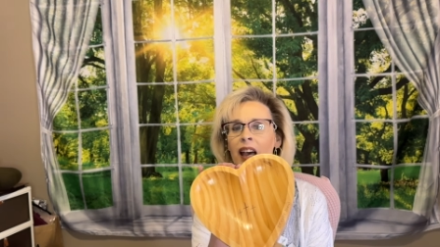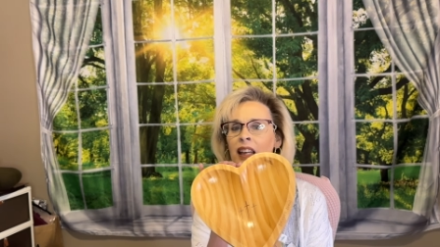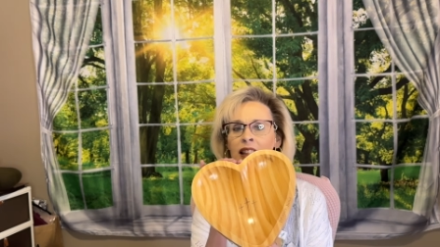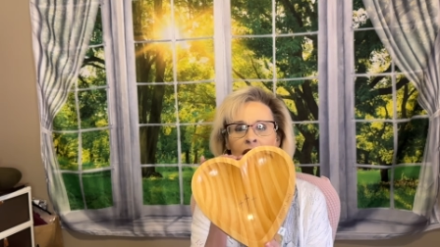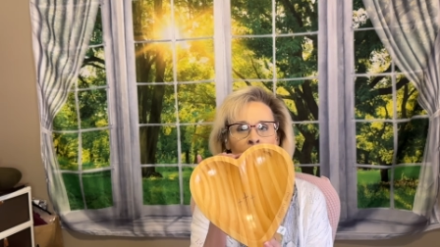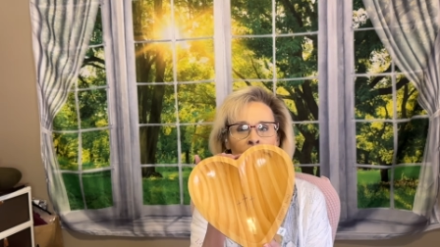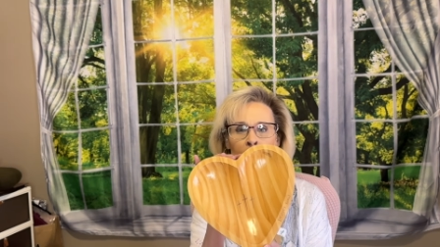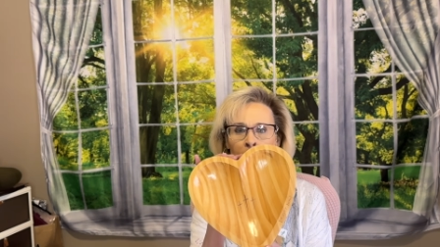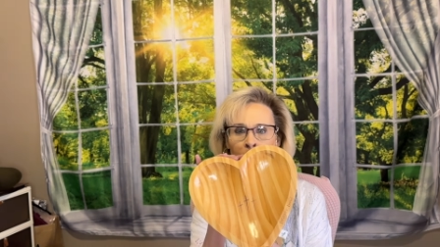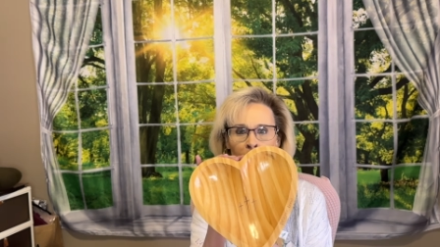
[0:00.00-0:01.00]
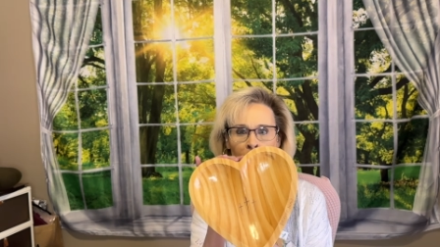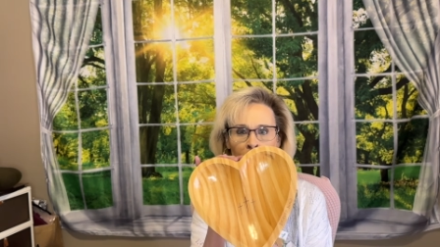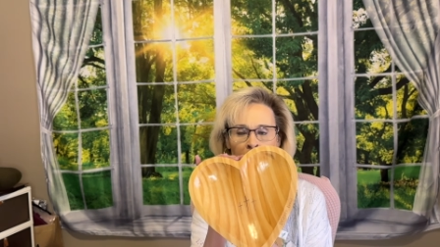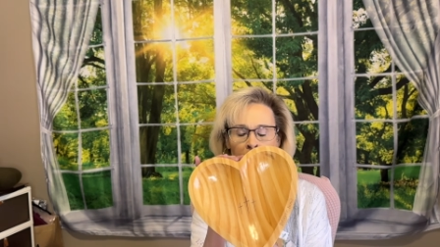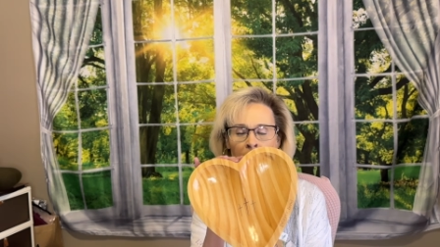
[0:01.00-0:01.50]
It's beautiful.
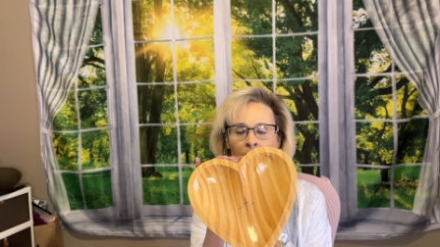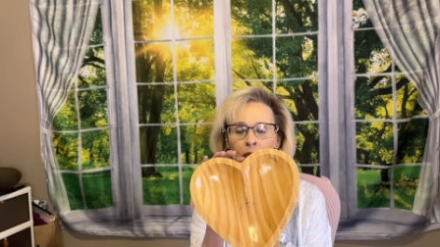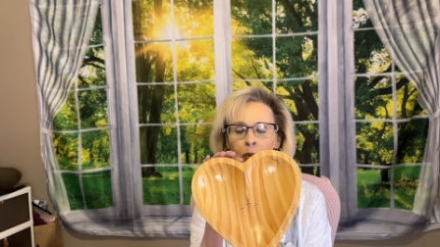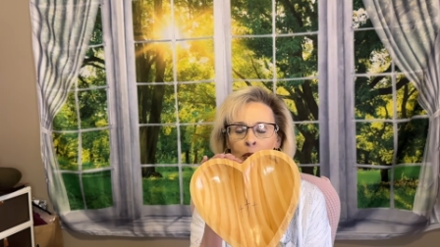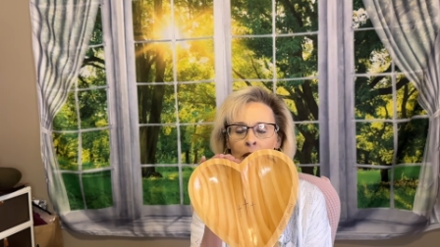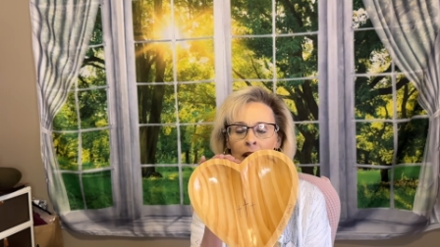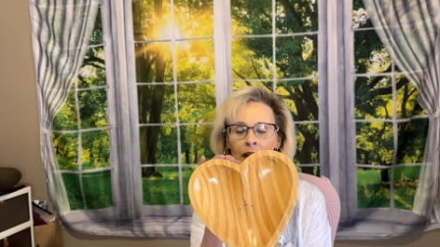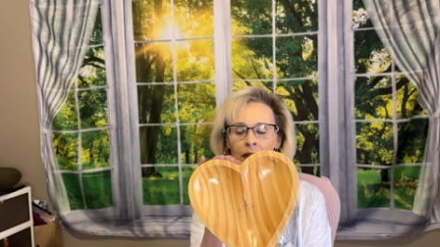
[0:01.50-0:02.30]
It's made of wood.